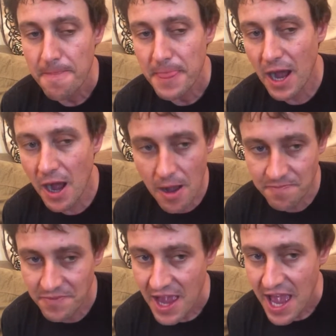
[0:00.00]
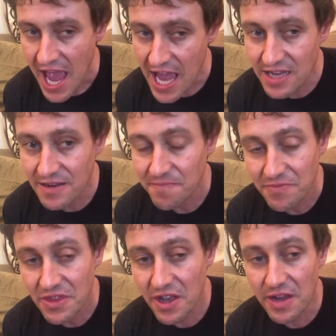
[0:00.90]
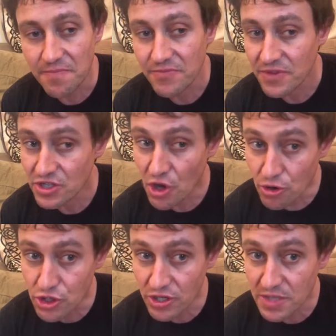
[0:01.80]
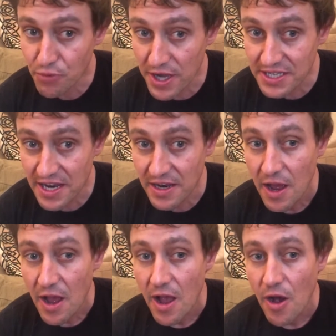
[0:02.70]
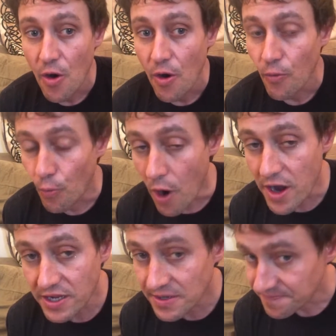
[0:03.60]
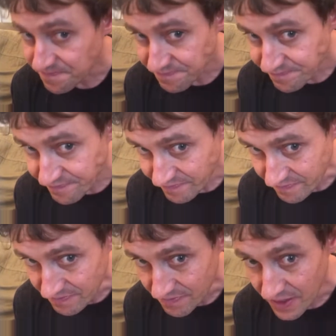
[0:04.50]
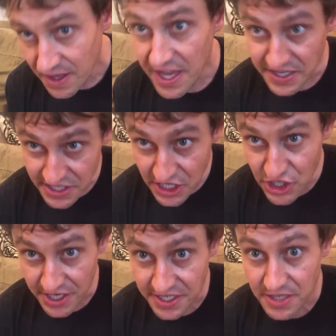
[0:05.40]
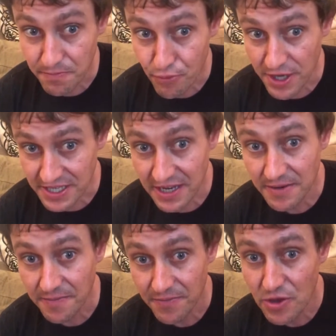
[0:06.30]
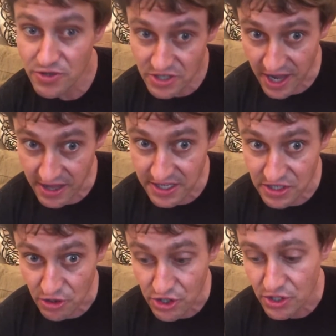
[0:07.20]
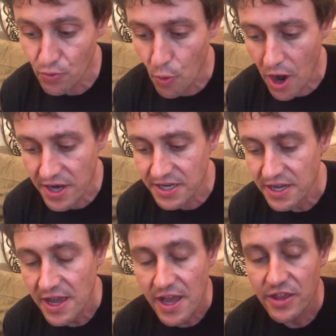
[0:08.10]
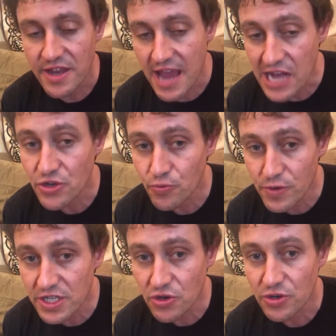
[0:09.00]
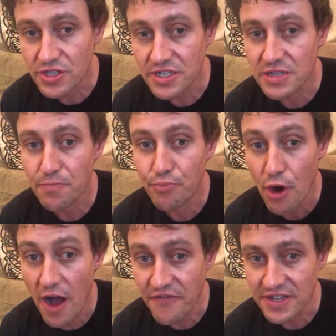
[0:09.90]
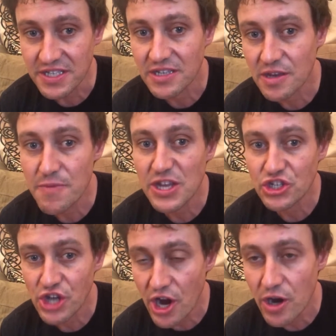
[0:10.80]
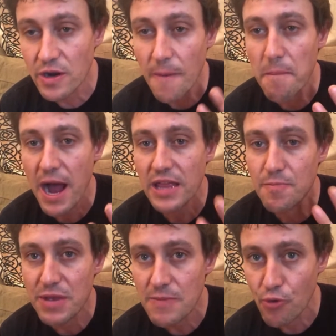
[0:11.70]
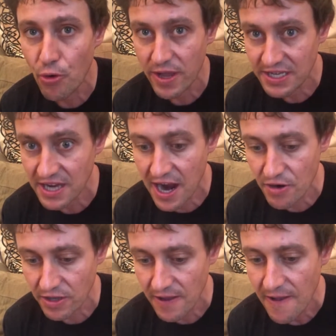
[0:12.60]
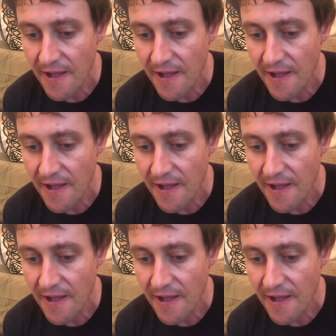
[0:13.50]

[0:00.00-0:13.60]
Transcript: Um, the socialist president wanted, the indigenous president, who's slightly socialist, wanted the natural resources profits to be shared by the people entirely.